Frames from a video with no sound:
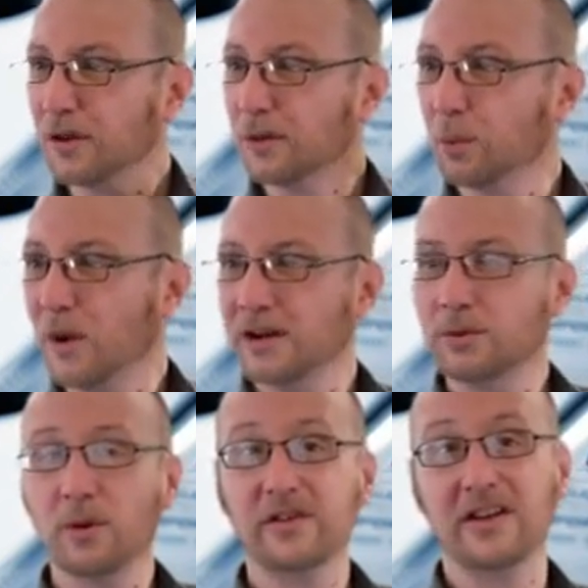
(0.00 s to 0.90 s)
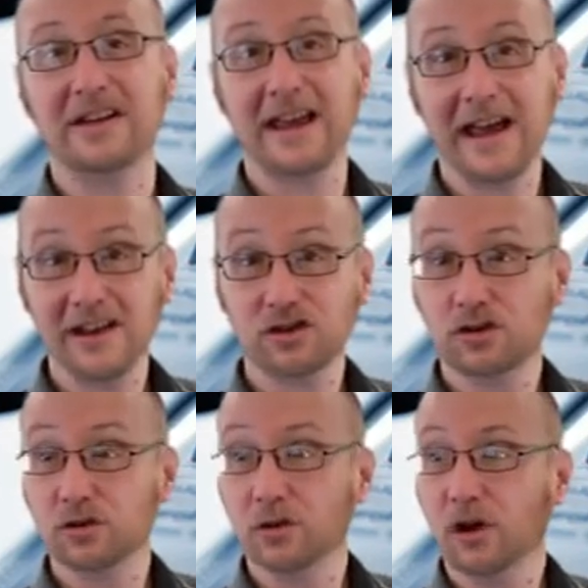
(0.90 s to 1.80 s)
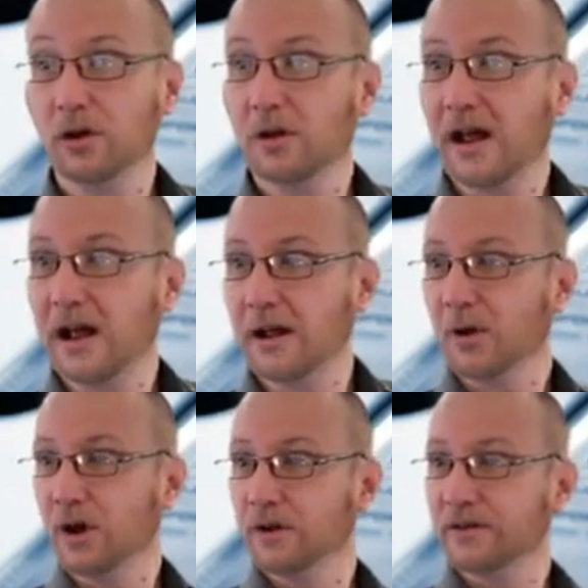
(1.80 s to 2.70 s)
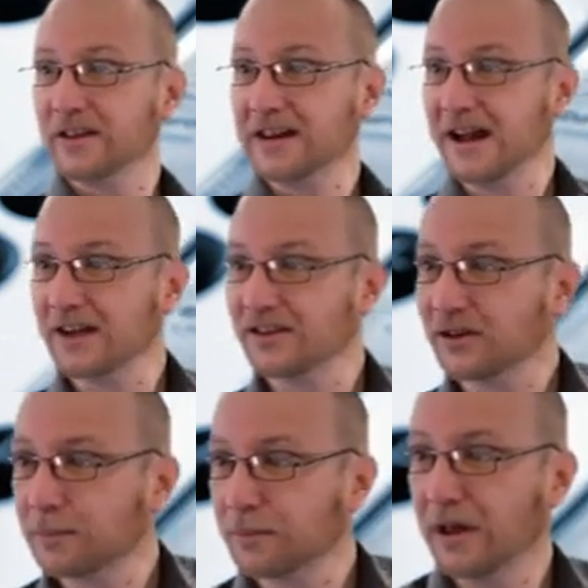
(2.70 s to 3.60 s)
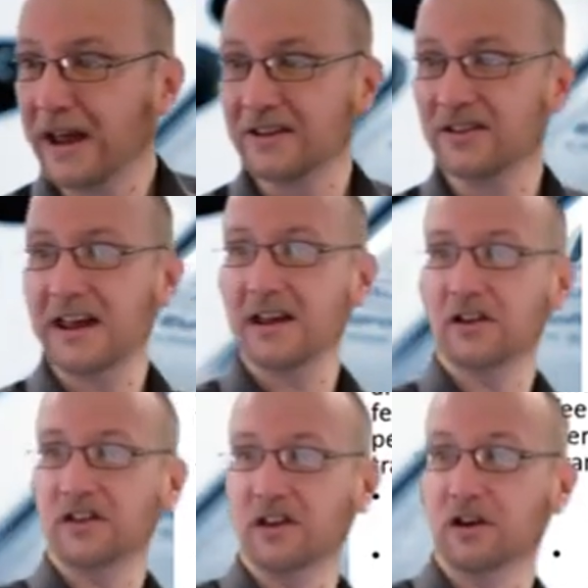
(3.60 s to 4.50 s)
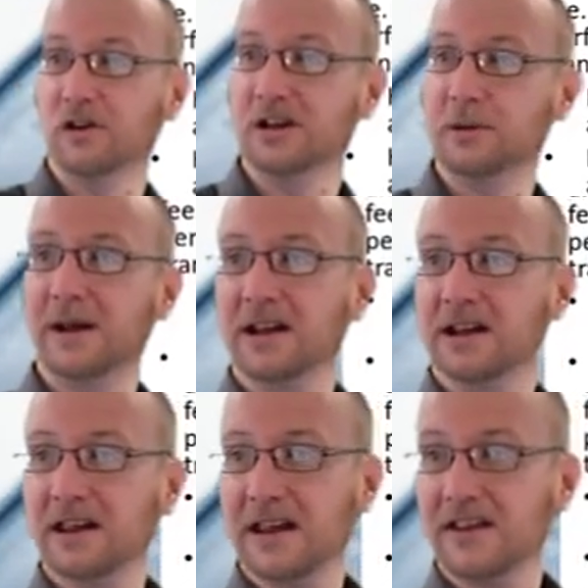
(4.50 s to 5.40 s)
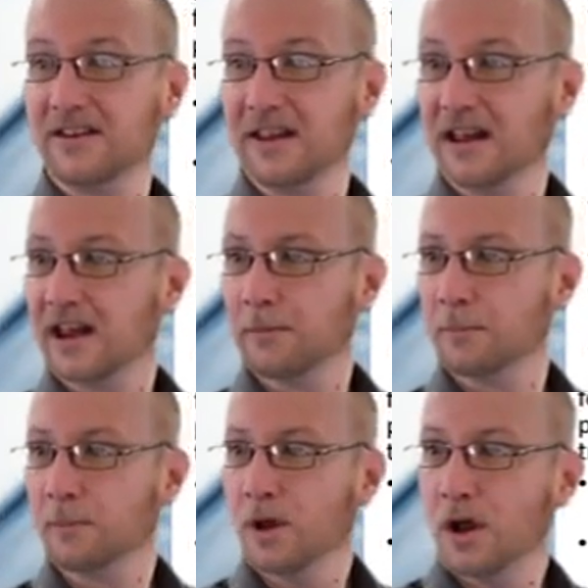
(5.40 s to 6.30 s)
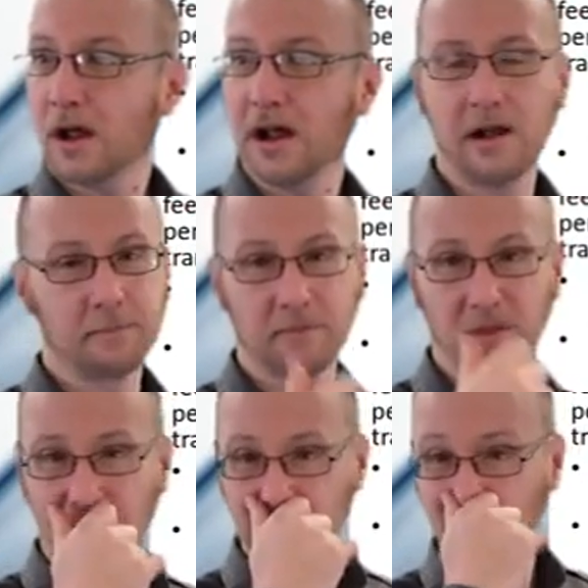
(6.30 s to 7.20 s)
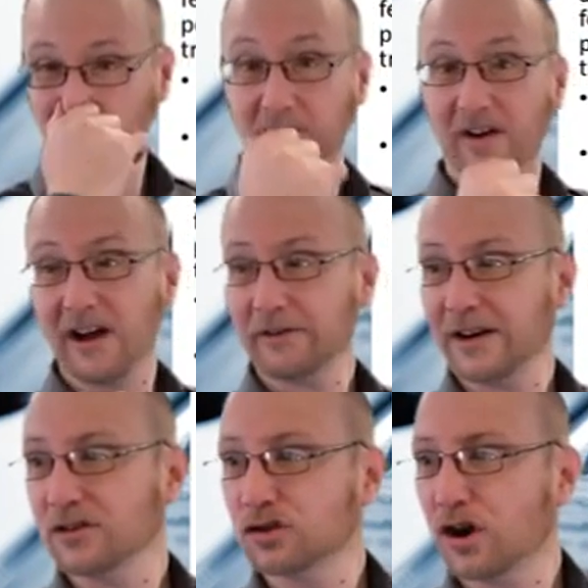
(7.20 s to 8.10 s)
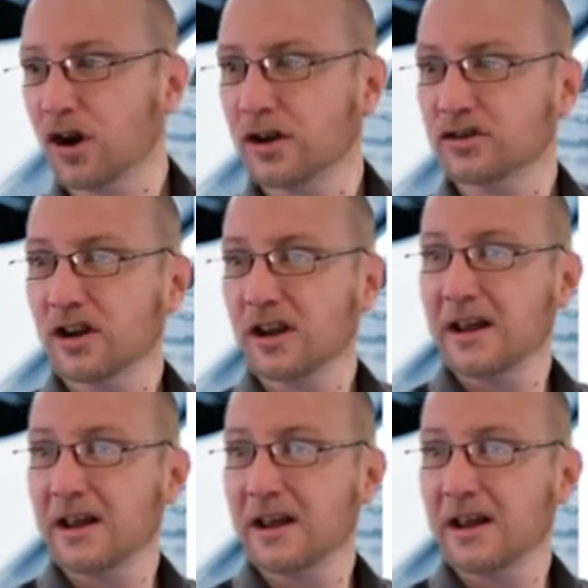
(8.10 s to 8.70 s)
One was a cash over the counter at the Egoli Bank ATM. That was a 5 Rand charge.